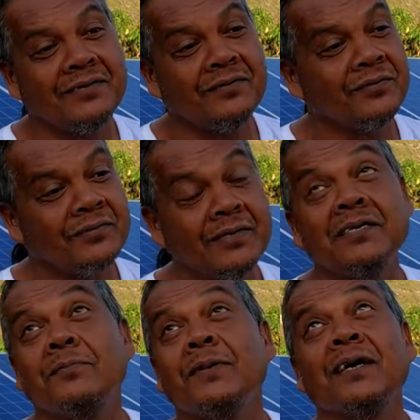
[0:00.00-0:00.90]
you know, good. And
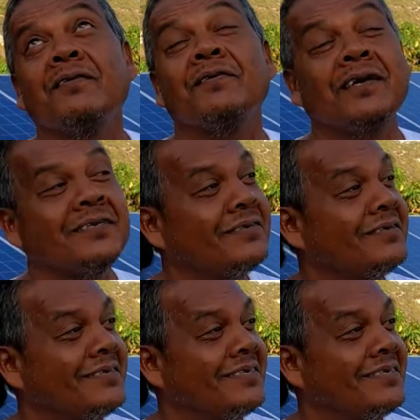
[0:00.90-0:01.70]
Jamaica full of sun.